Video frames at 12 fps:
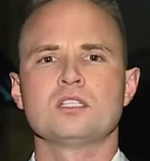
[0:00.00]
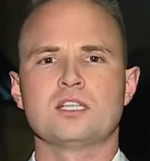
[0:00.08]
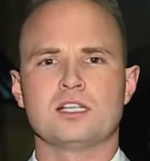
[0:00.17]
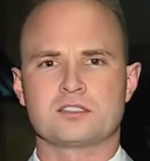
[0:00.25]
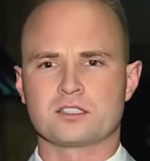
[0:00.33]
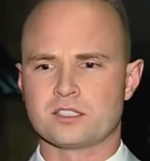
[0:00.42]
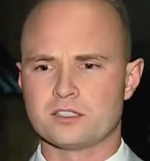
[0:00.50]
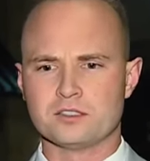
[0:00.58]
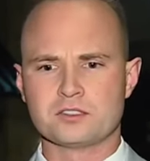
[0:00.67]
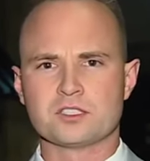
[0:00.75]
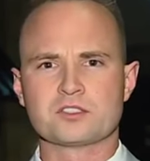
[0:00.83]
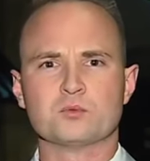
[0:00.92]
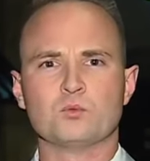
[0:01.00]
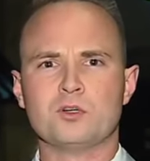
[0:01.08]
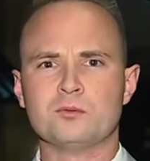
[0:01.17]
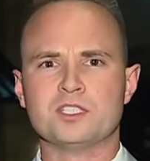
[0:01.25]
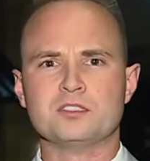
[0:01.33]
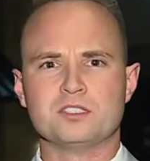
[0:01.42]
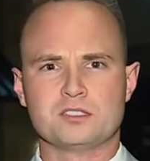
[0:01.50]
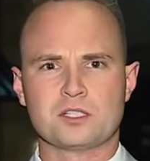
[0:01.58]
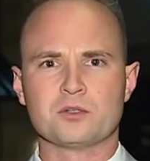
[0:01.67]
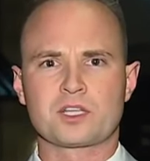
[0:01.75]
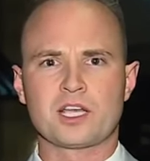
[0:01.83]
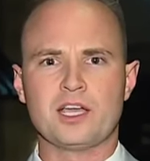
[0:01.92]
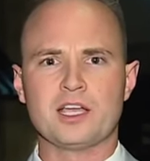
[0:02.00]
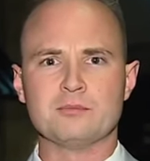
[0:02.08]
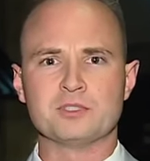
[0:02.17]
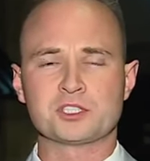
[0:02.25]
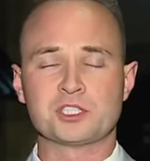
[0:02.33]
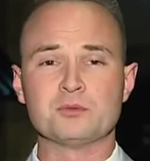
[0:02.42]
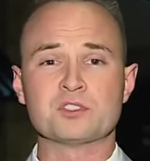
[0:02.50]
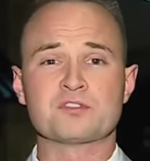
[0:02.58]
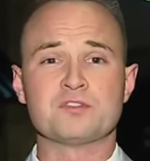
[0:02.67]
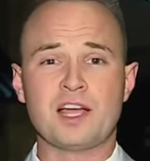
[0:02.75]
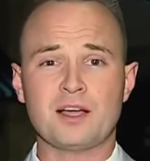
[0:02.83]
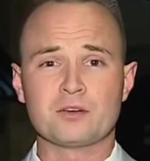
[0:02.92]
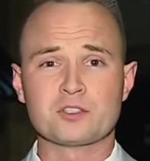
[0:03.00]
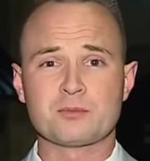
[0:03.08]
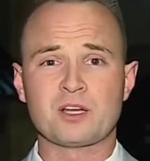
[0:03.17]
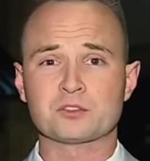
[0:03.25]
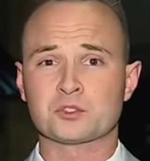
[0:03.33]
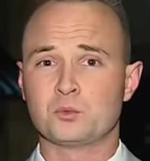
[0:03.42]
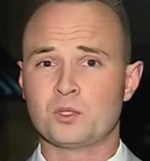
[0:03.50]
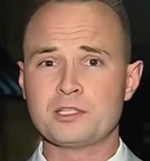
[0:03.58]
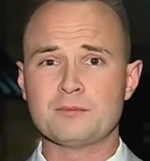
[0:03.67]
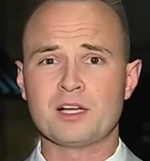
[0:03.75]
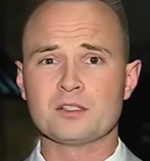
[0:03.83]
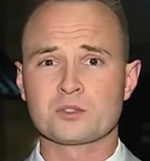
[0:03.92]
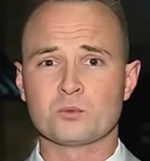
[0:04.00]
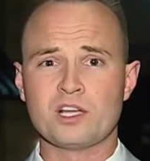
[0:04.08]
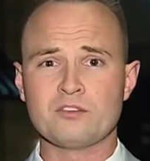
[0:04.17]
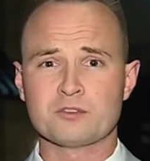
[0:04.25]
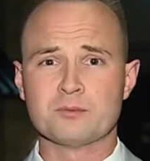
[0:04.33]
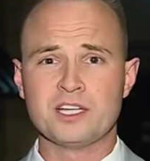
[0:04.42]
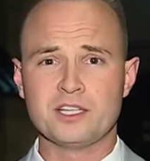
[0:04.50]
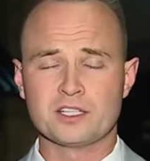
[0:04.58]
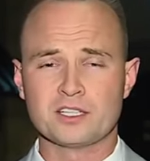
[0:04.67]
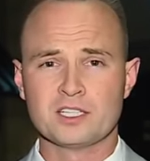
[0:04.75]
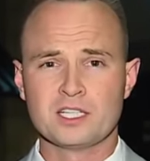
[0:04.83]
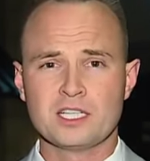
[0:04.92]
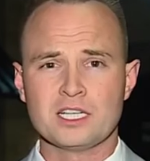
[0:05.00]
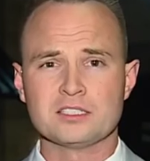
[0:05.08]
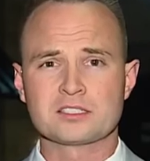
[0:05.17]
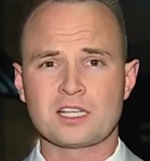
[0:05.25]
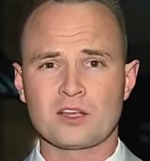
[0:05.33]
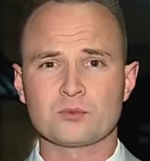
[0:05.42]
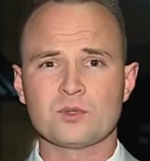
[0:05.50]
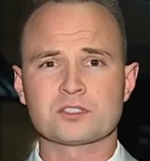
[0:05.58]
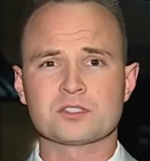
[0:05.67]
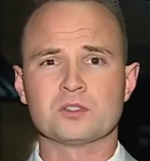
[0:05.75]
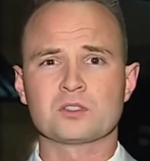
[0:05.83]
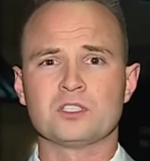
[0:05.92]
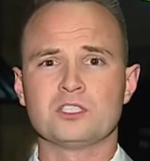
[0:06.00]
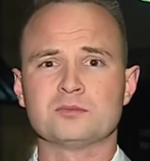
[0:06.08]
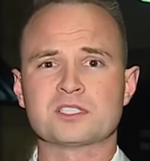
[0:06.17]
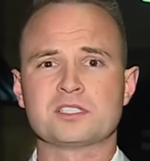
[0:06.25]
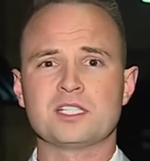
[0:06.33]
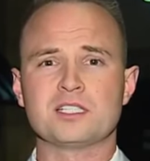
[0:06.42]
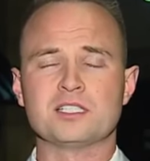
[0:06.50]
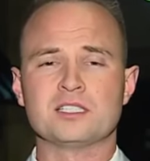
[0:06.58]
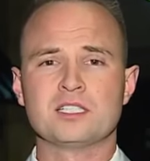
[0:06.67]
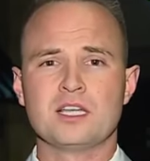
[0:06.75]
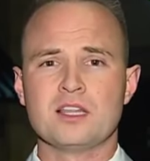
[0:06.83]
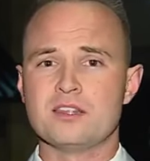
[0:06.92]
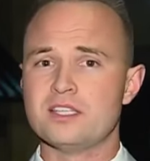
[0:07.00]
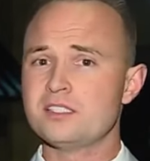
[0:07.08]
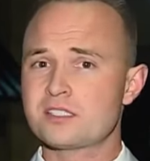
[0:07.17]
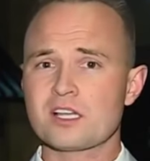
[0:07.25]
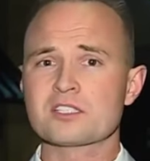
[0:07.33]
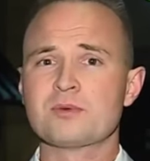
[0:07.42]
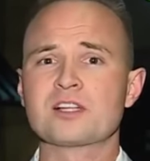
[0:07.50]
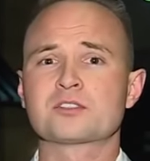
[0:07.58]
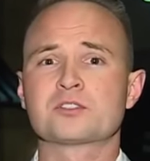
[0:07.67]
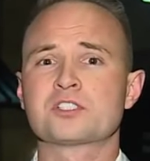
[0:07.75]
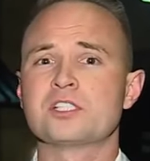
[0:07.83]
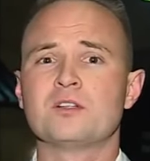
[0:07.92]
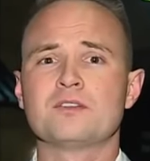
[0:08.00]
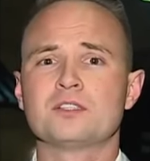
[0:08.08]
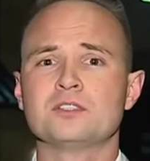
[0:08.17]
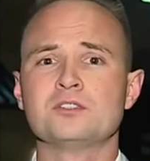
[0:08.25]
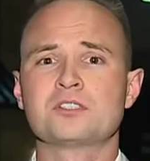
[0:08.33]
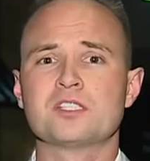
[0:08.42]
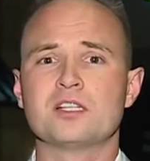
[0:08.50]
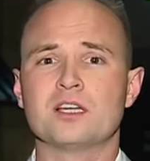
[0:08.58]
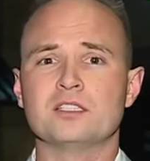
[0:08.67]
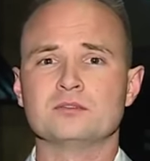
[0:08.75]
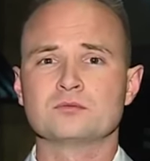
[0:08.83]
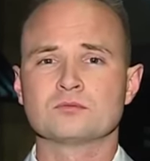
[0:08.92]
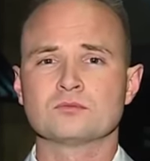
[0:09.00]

Guys, the good news is the woman is okay, but she was found about 20 miles away from here in southwest Oklahoma City. These suspects are still on the loose tonight.